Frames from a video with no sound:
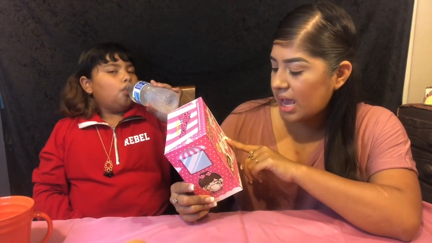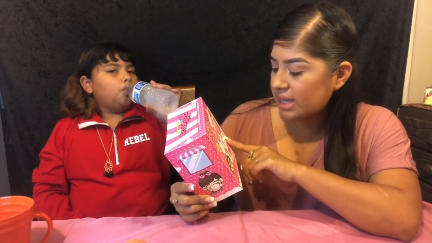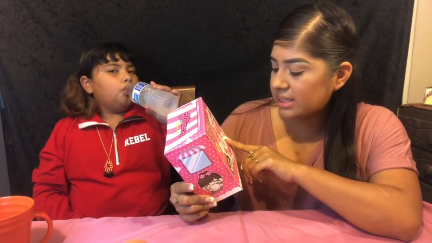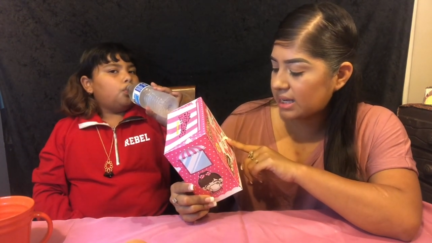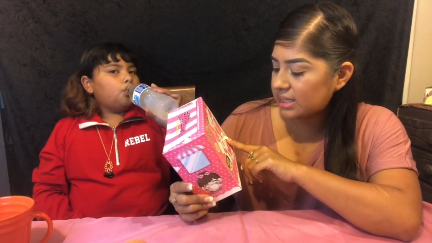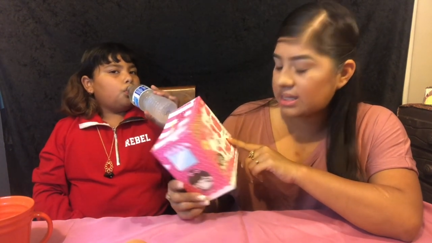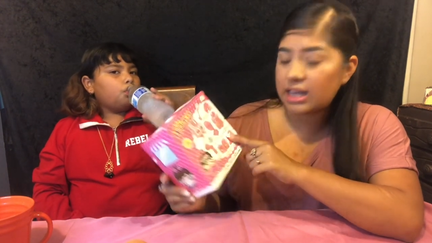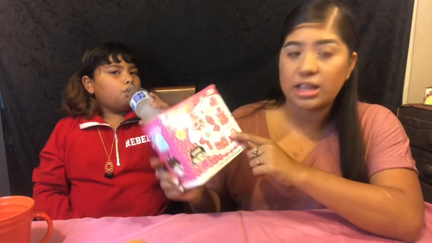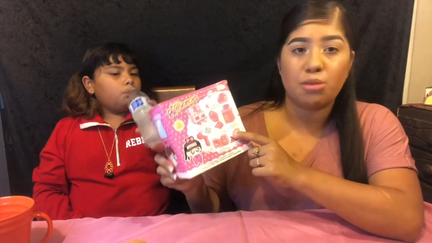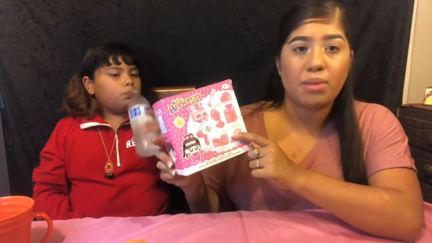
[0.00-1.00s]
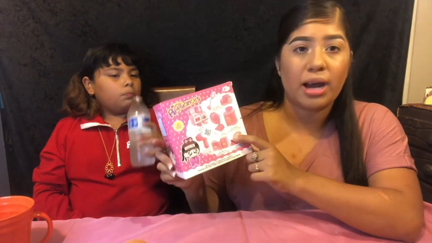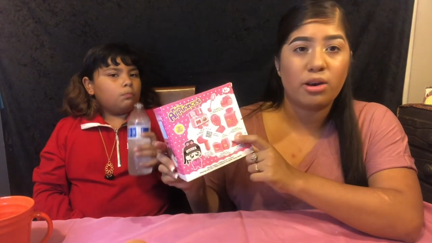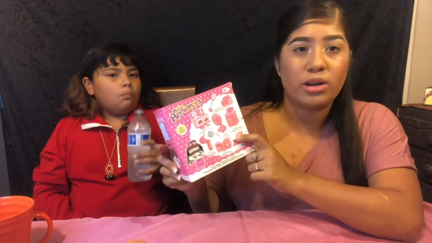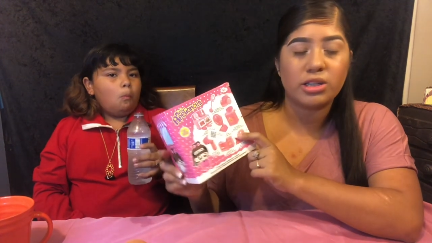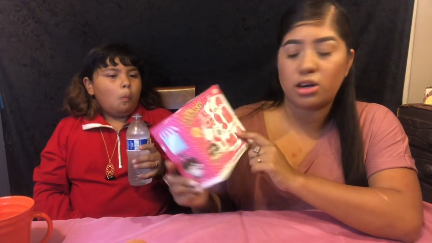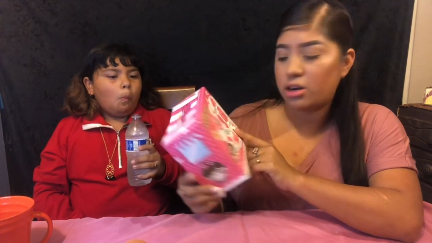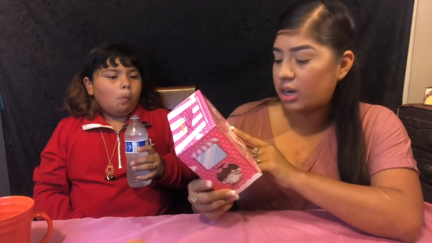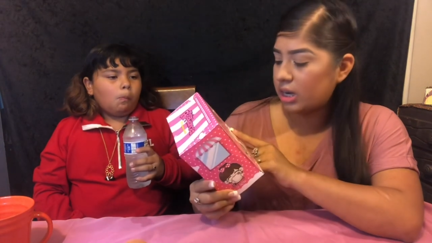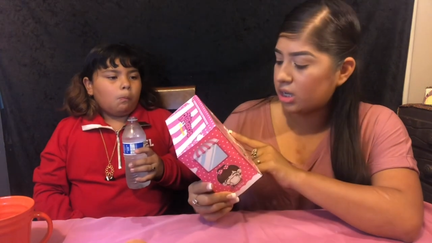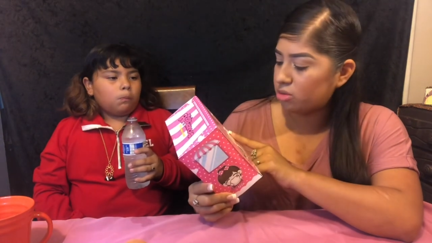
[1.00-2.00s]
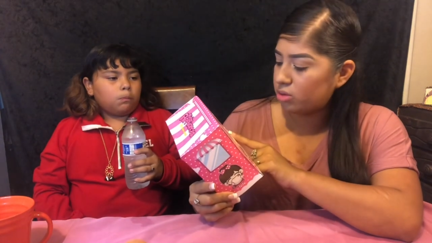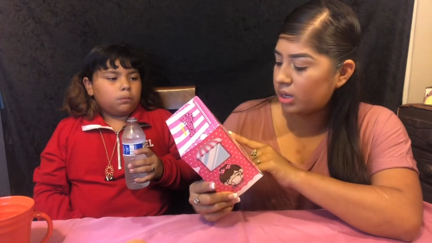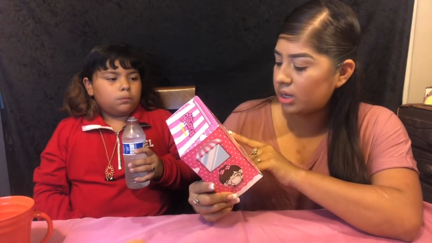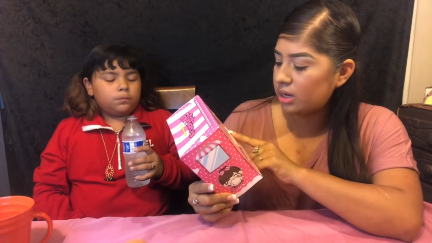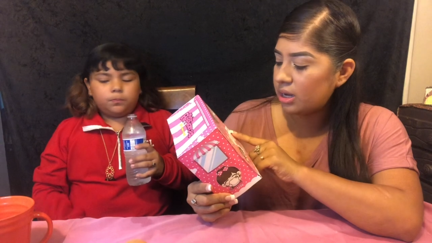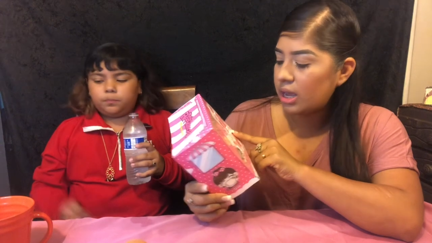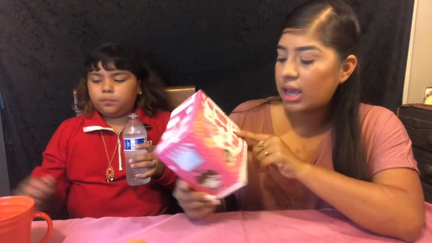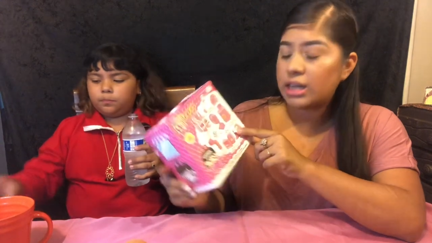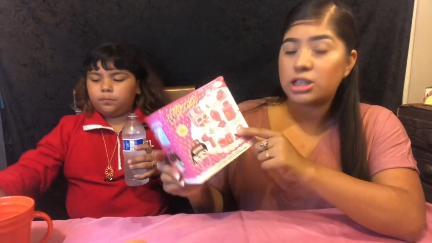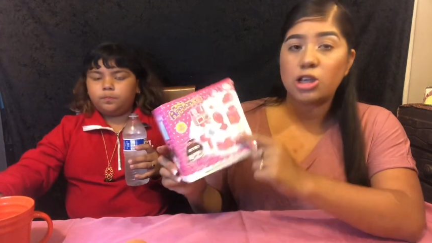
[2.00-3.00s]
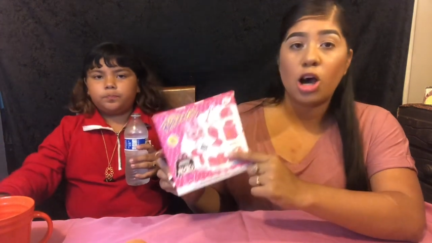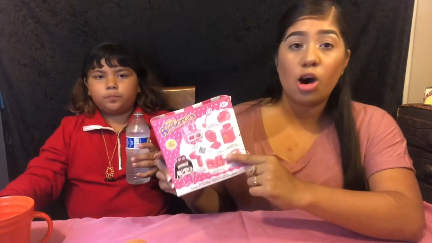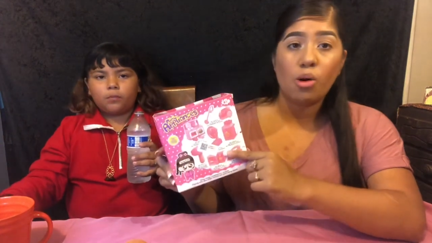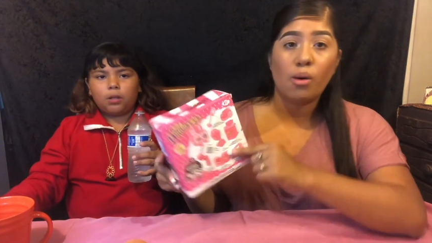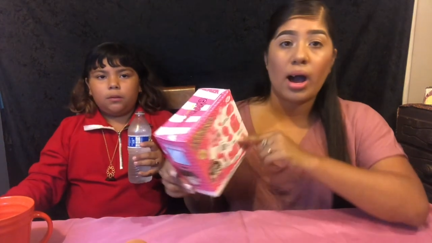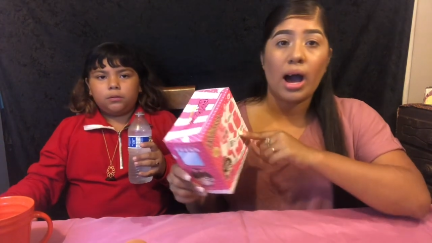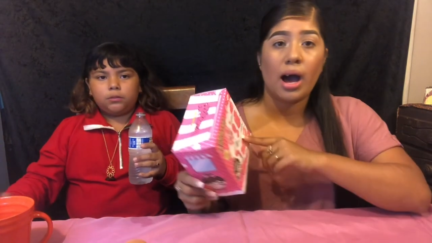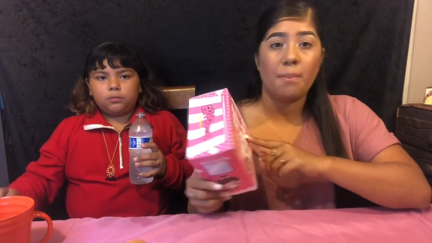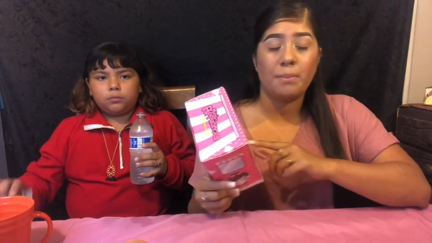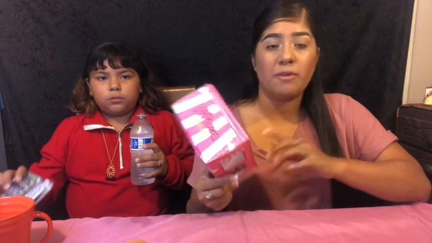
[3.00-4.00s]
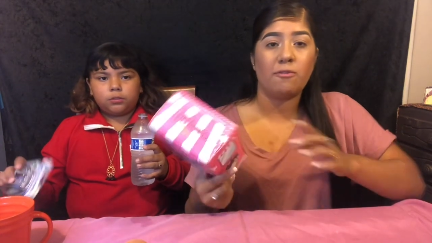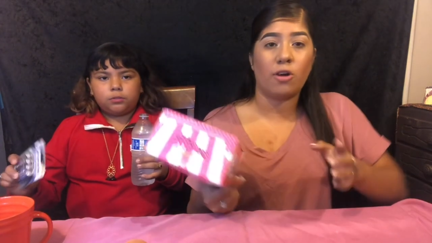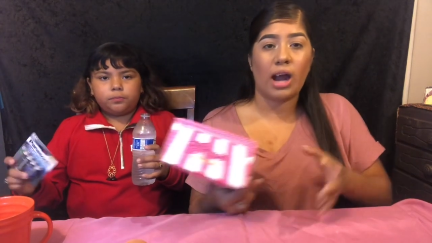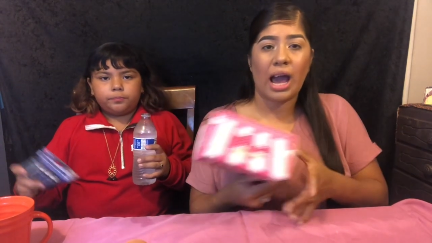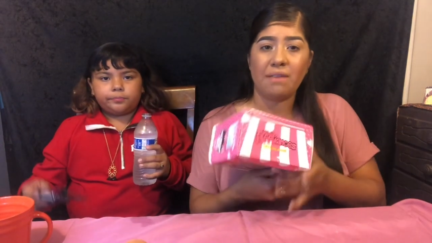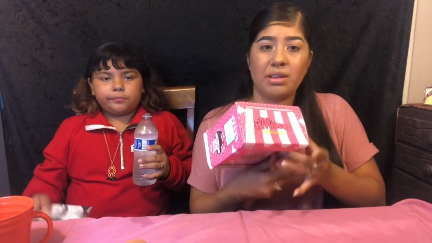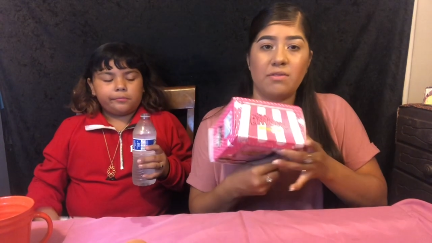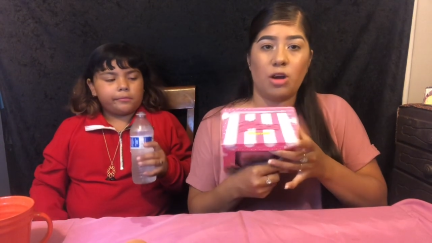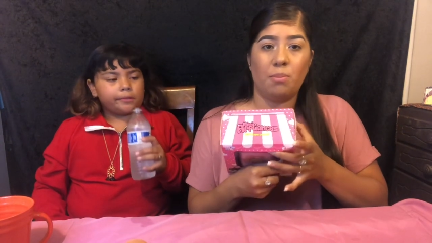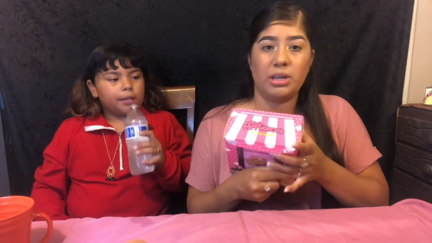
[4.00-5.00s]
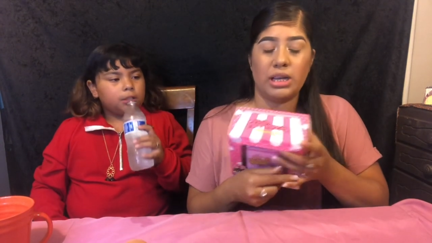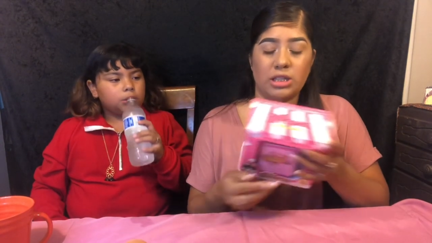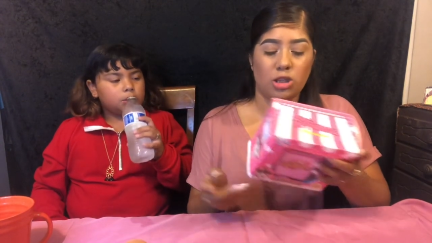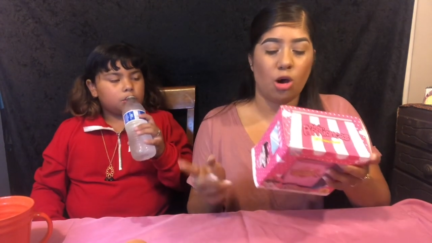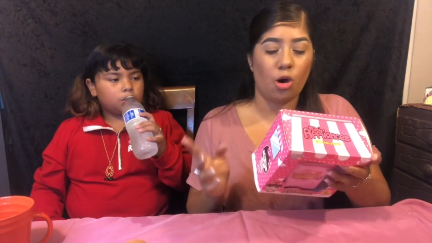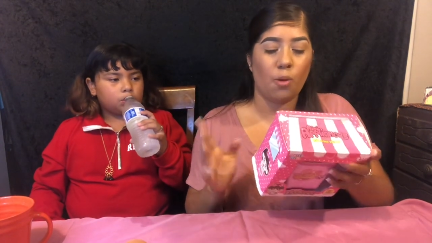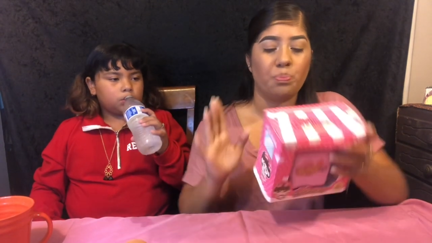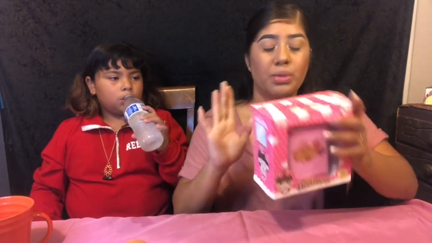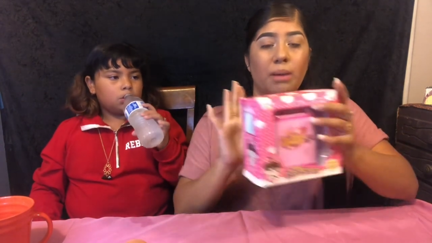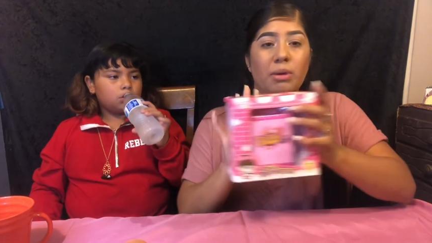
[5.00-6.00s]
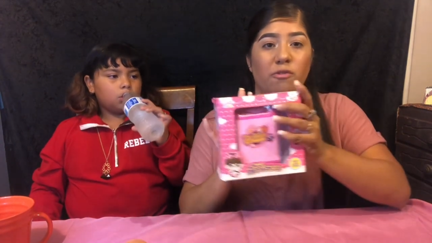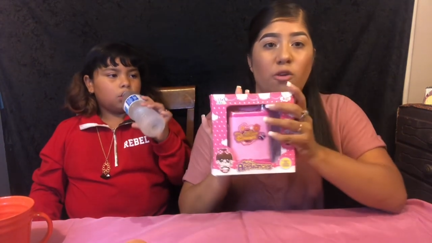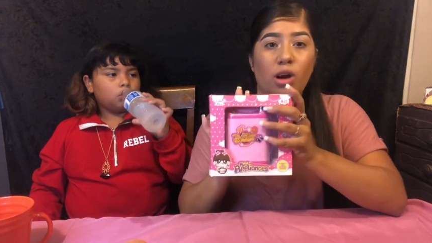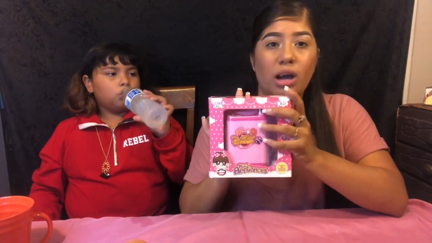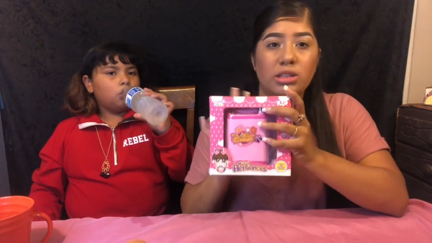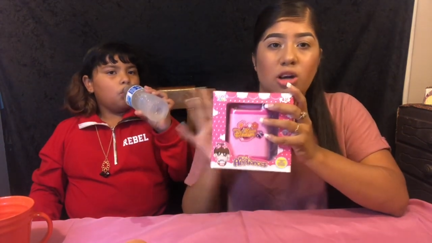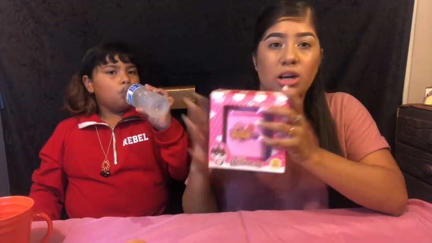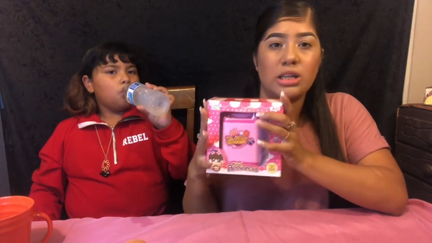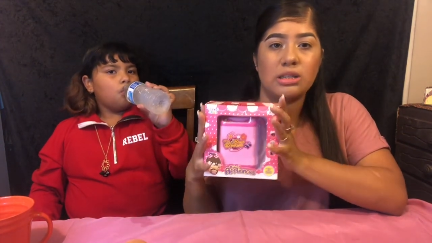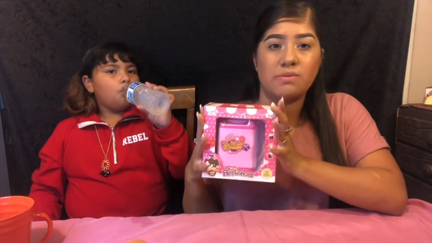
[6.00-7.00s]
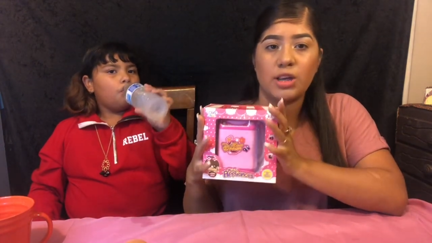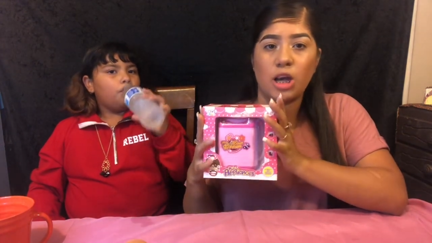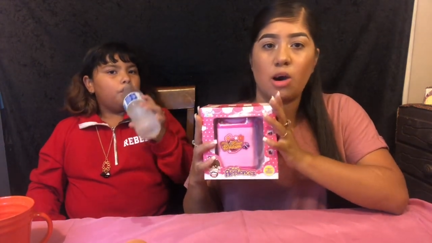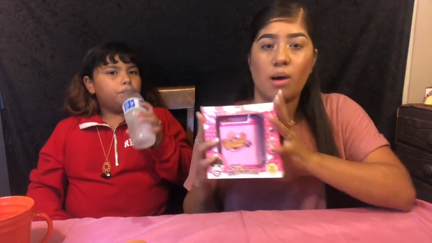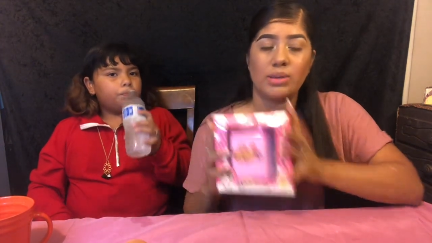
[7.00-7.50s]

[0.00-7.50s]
Speaker 1: it says that the batteries are not included. Mm-hmm. So um, before I haven't even opened it. So before I started this video, I